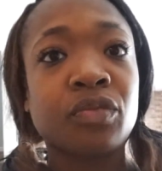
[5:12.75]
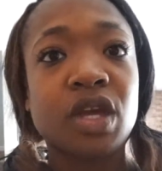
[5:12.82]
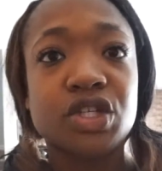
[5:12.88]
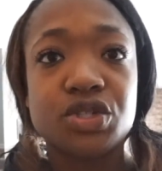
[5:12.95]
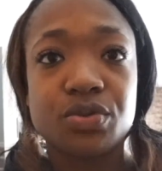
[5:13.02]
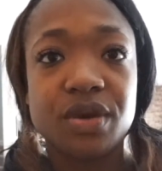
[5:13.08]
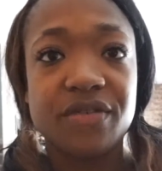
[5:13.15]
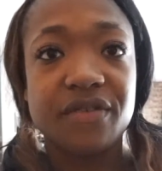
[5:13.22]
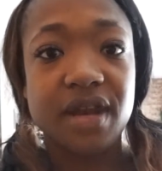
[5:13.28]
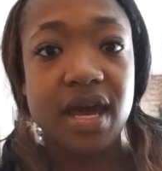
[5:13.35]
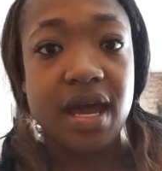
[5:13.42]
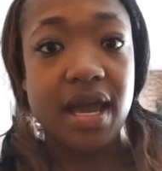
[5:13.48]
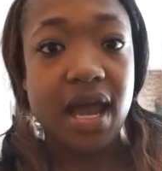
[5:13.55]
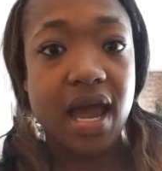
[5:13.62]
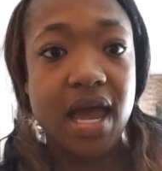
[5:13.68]
Sharif and
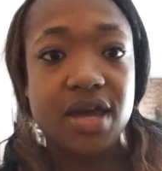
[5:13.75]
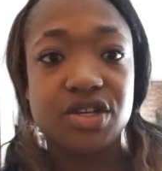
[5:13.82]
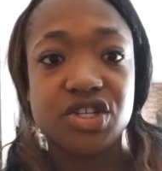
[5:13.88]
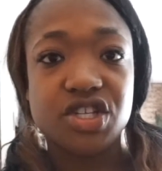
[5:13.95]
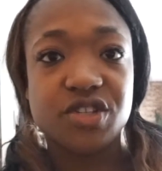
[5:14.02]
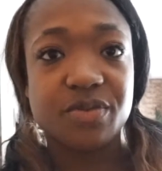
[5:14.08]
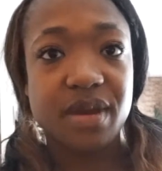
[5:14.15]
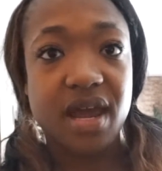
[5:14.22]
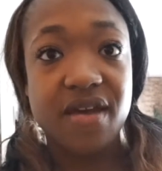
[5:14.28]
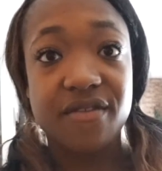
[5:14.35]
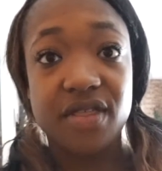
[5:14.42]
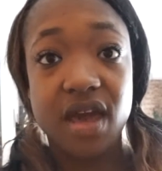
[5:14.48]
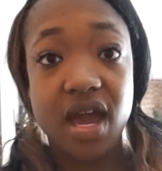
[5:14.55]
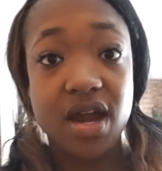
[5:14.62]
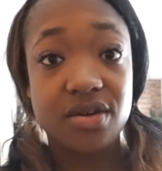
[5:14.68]
I had just been having
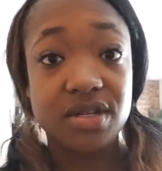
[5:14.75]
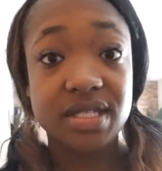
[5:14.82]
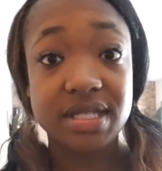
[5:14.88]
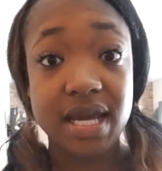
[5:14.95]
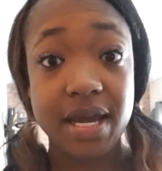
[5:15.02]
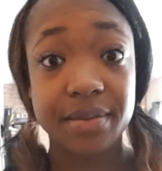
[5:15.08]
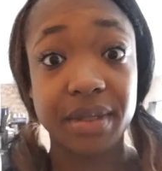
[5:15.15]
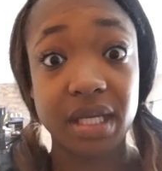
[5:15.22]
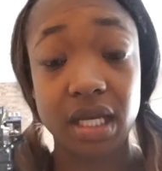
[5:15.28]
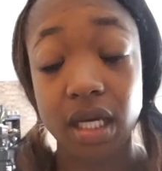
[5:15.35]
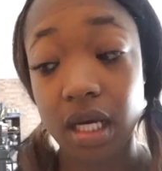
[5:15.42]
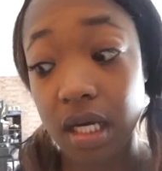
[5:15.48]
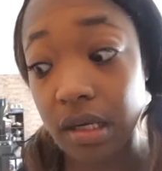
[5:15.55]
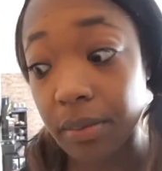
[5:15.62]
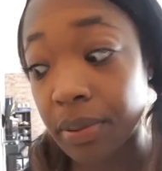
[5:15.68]
the hardest time getting
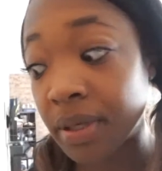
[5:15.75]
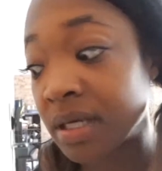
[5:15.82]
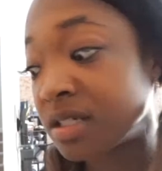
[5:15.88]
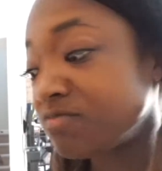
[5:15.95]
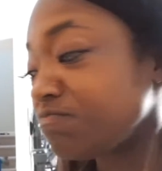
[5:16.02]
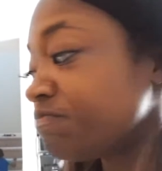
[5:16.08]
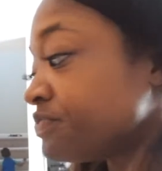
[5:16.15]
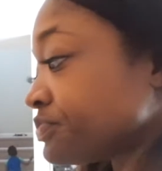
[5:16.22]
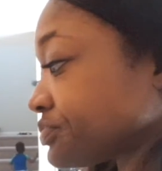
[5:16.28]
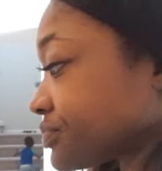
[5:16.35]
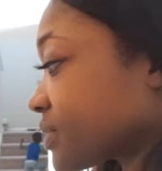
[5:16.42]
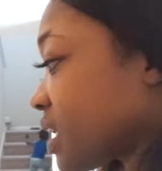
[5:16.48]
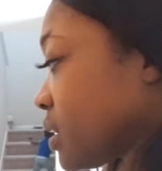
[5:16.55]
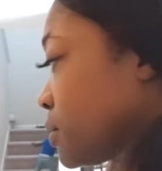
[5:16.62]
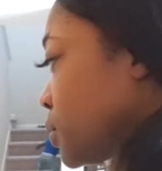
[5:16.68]
up
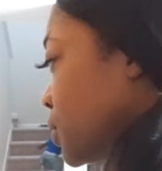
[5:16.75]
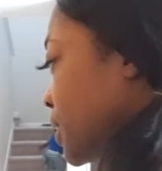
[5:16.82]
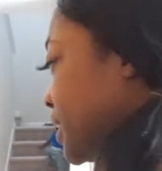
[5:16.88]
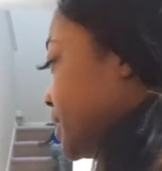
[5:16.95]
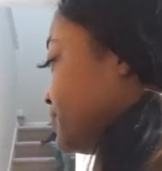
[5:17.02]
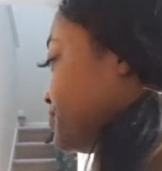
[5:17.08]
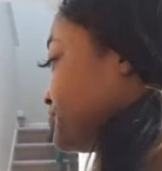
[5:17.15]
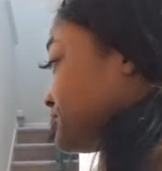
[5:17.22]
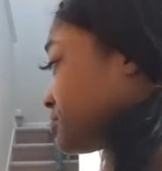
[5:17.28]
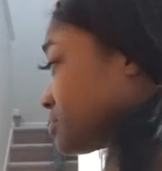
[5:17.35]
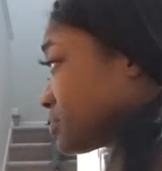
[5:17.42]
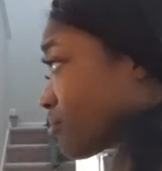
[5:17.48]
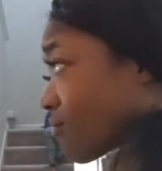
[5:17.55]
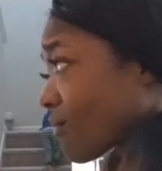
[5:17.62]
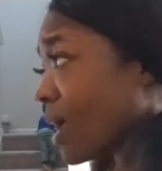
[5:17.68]
in the morning.
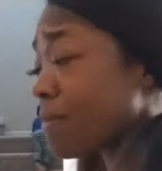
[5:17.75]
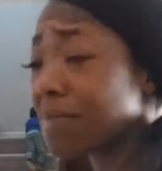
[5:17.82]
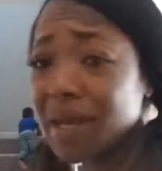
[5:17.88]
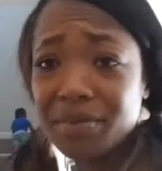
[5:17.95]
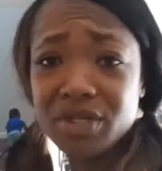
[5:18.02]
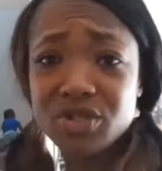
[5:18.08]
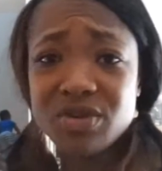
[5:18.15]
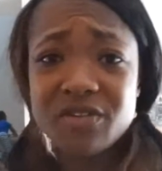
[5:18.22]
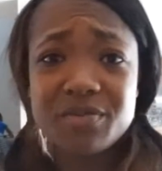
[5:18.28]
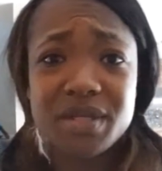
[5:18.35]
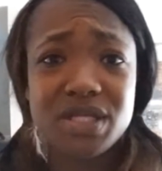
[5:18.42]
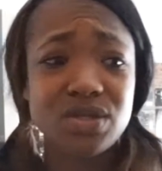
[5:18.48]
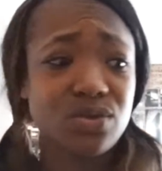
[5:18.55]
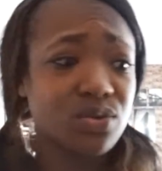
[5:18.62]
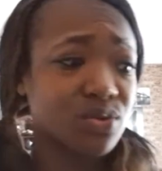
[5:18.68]
Baby Sharif
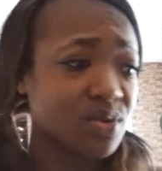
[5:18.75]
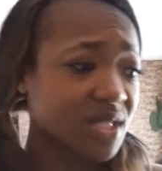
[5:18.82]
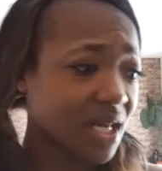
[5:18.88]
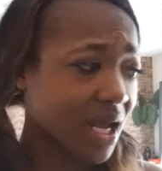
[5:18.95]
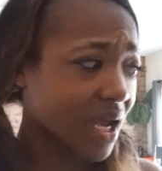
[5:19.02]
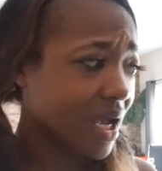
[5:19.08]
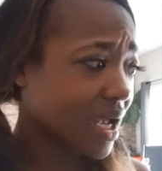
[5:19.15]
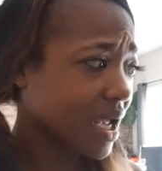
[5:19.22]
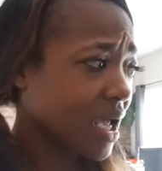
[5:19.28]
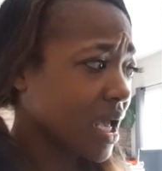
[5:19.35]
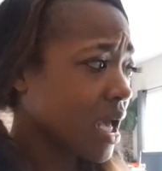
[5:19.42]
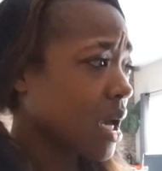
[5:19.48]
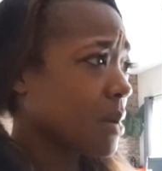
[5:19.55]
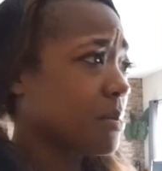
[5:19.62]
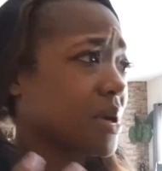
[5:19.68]
missed school today
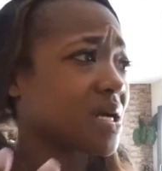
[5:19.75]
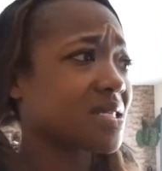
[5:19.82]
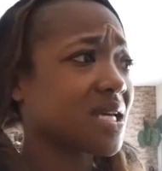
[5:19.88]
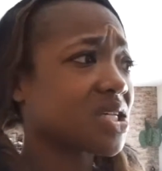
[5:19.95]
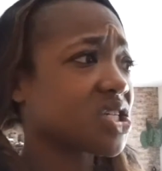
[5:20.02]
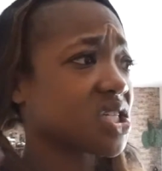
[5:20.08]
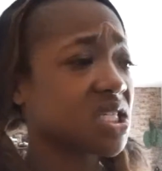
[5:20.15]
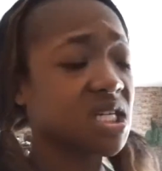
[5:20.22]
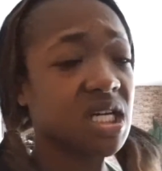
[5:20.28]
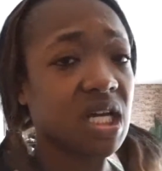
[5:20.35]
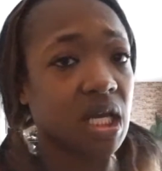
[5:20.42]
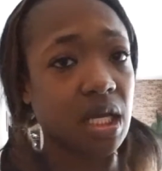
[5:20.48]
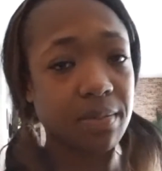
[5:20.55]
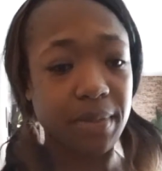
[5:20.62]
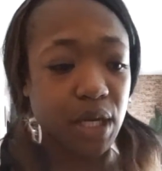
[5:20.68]
because I just
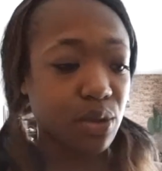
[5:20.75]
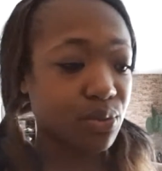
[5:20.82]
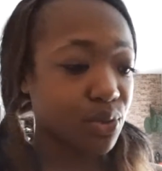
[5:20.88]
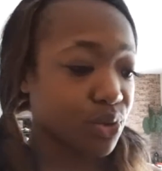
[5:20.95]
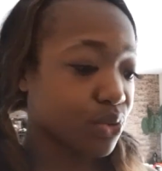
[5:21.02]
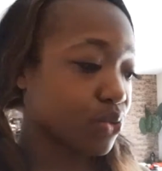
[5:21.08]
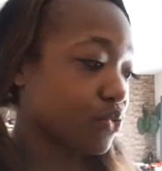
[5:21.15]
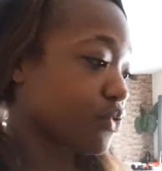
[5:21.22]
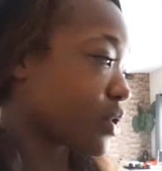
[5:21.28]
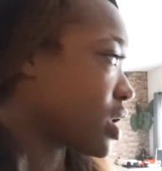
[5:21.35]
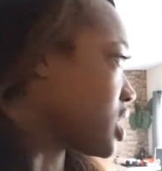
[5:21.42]
couldn't get my groove.